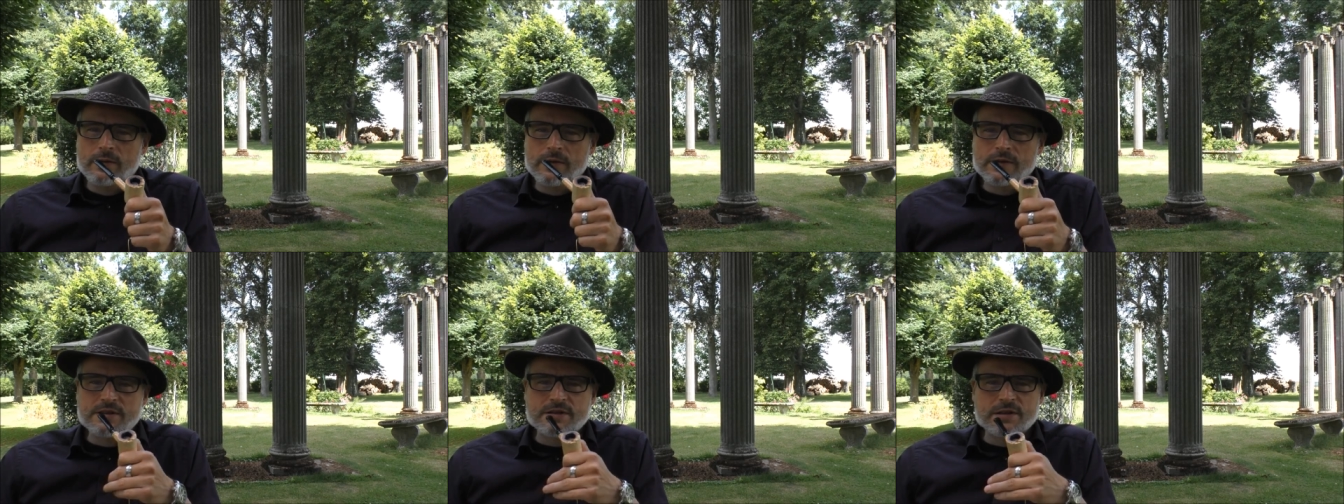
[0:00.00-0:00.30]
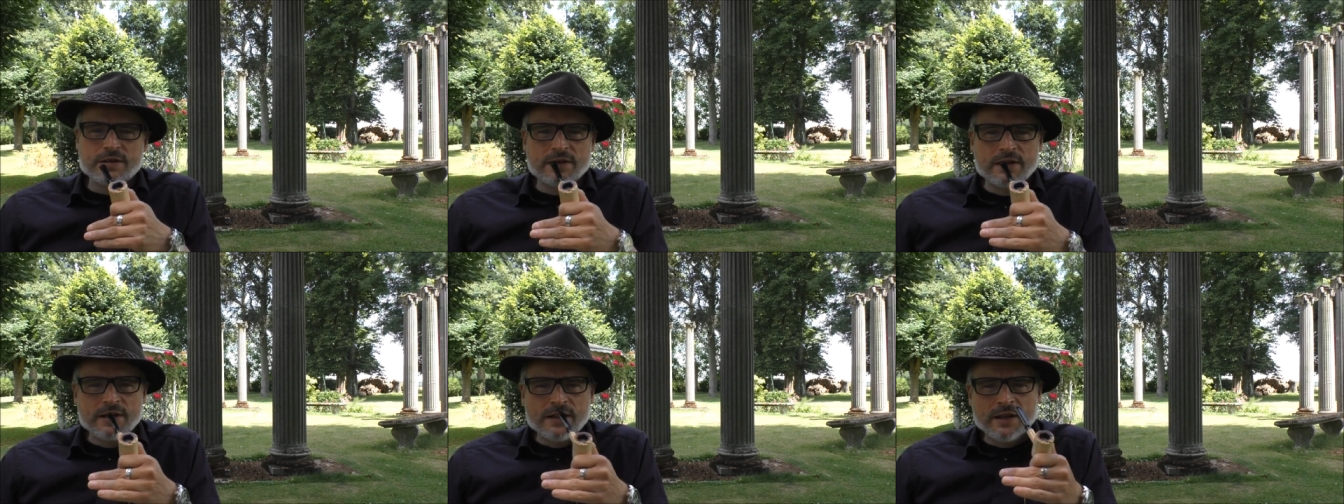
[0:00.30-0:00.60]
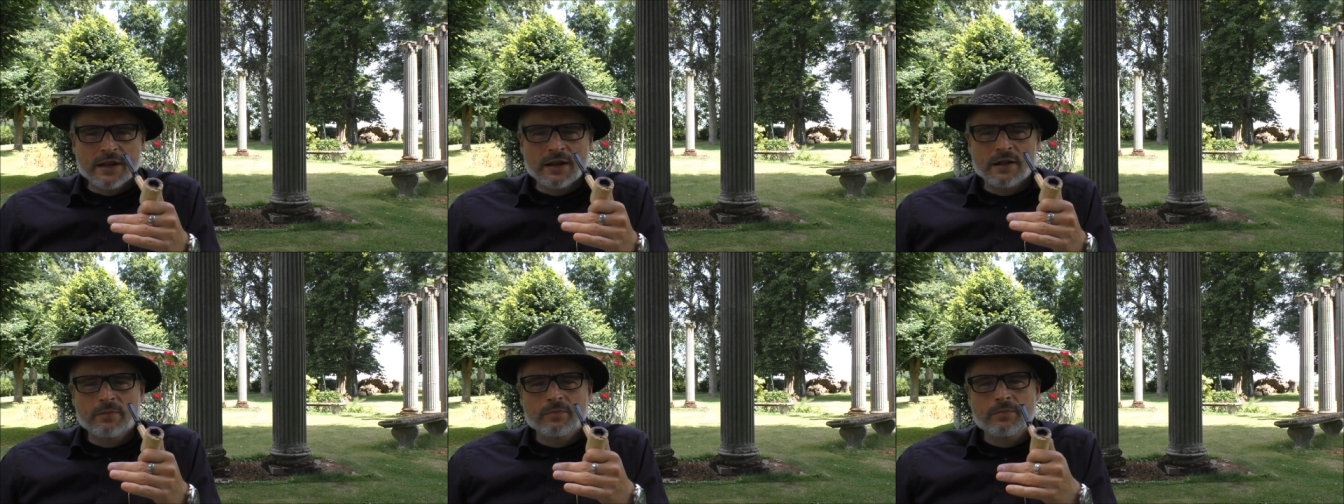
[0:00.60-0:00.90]
this
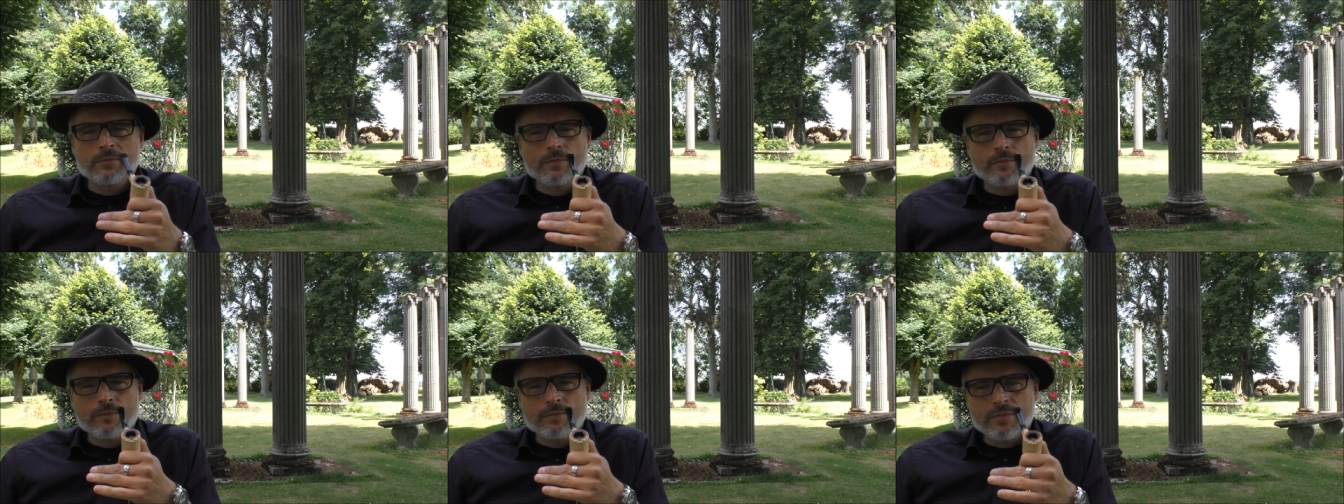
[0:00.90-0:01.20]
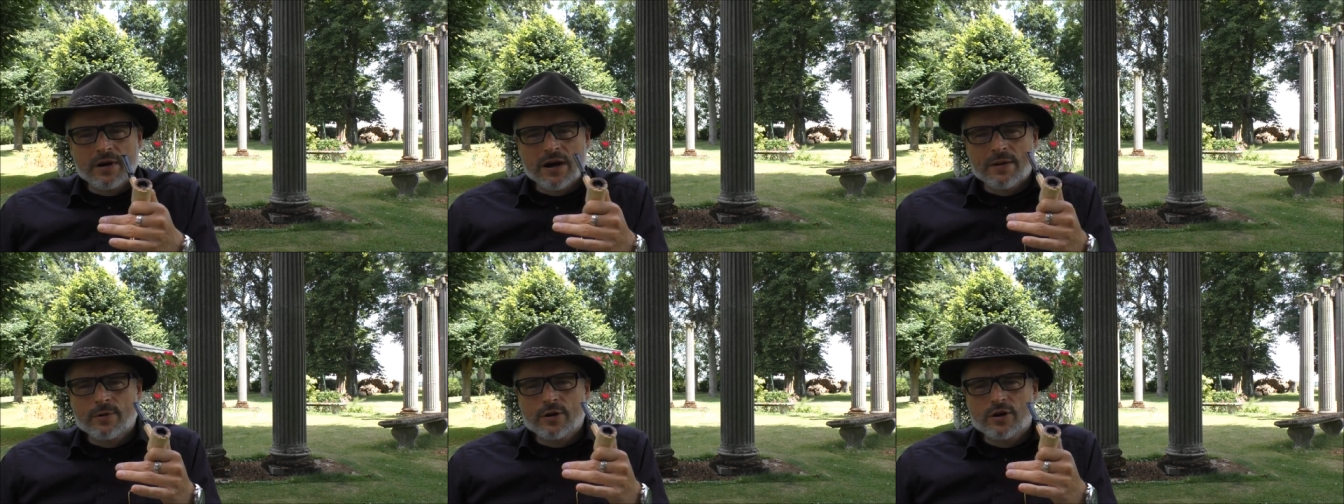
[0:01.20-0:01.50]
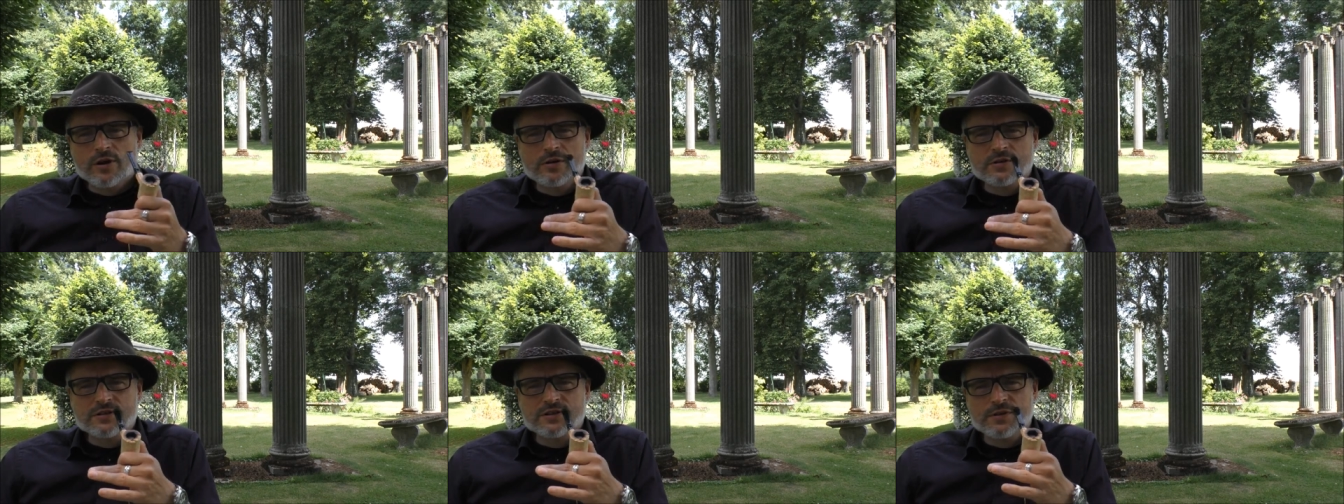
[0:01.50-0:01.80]
little pepper
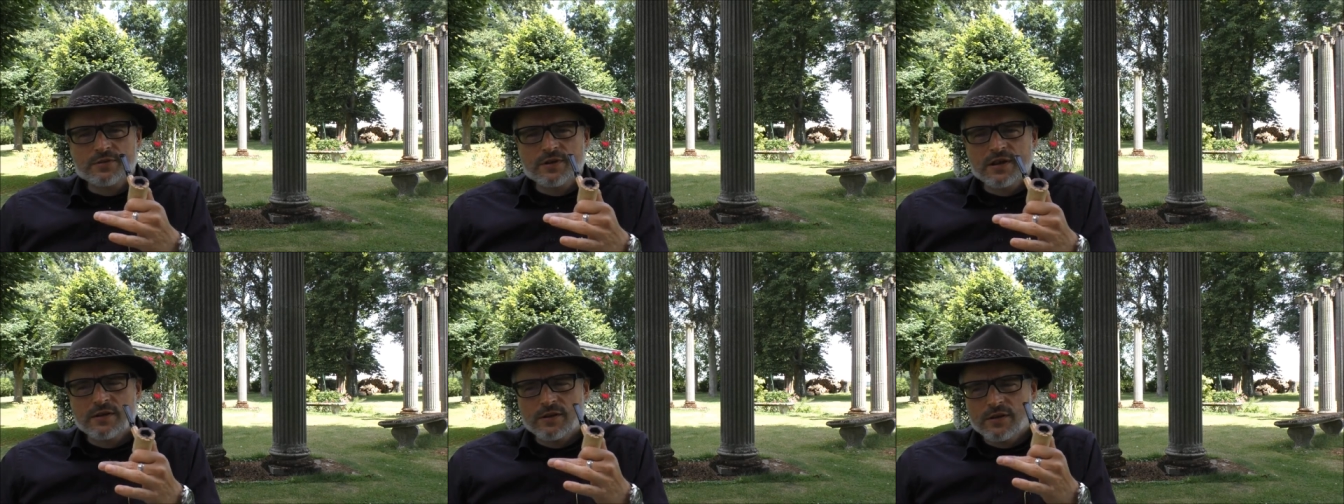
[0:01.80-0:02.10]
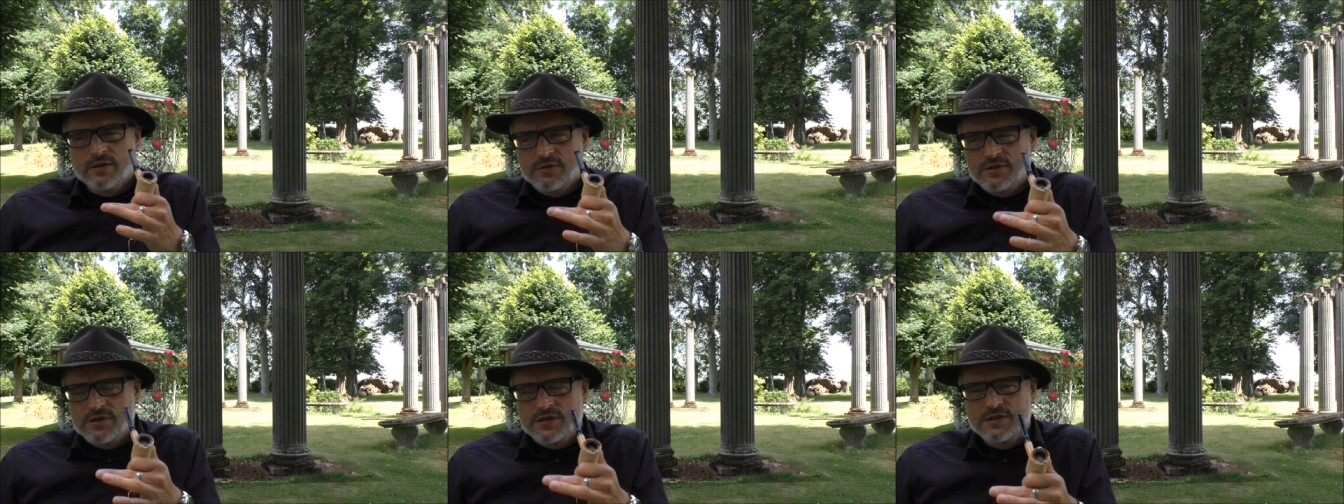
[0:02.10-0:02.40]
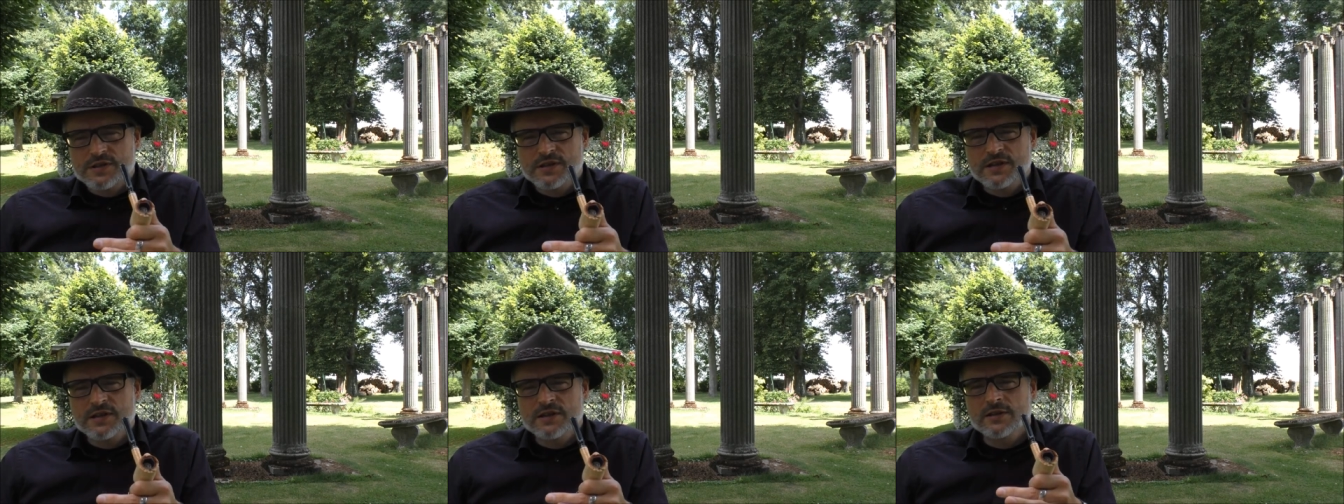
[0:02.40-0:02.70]
note, so you
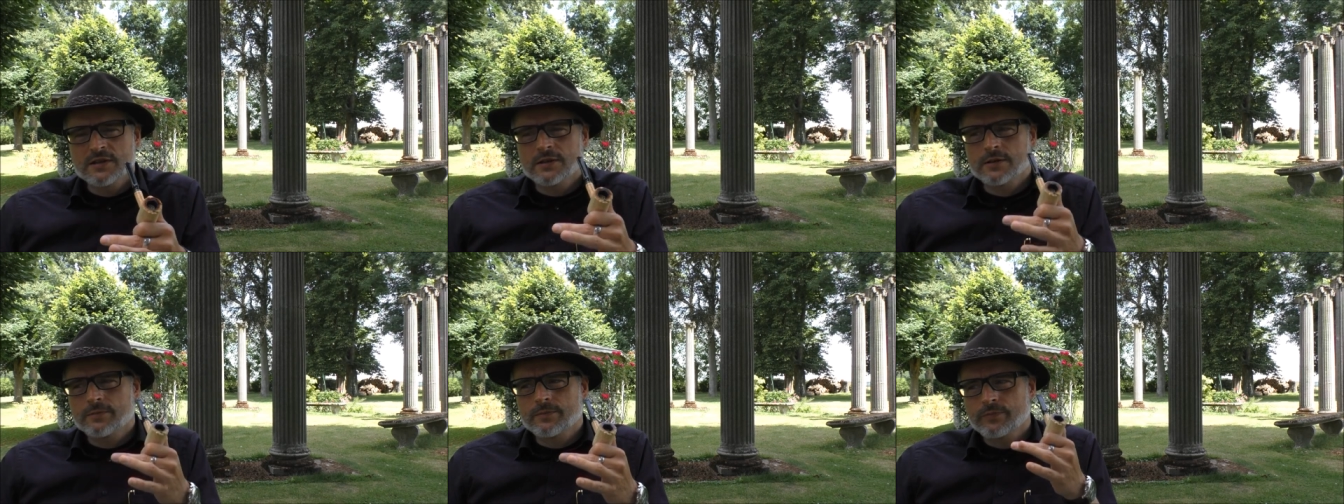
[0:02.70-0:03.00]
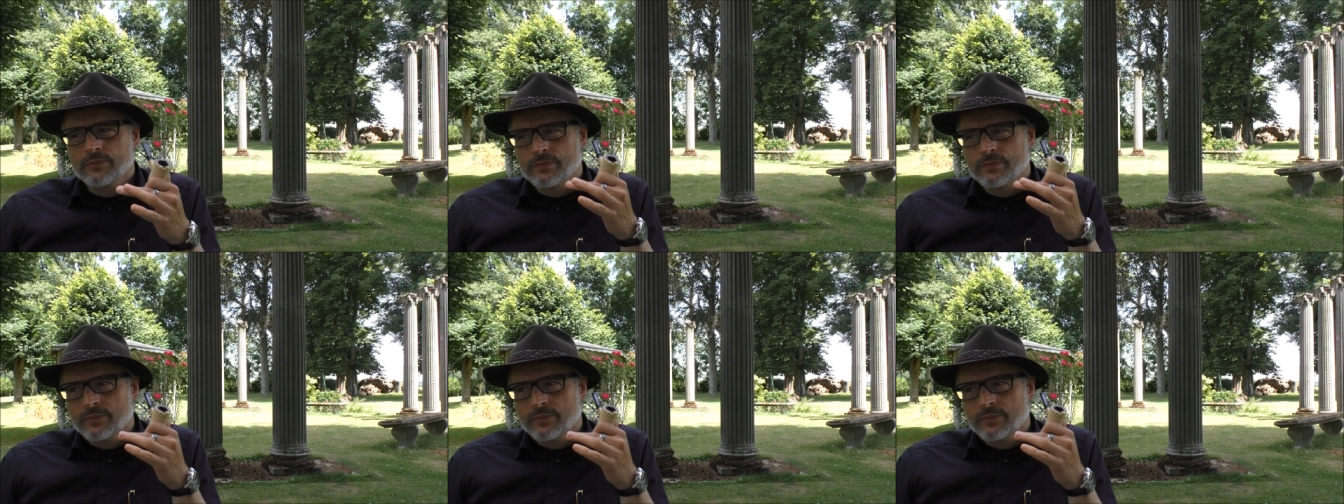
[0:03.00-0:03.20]
still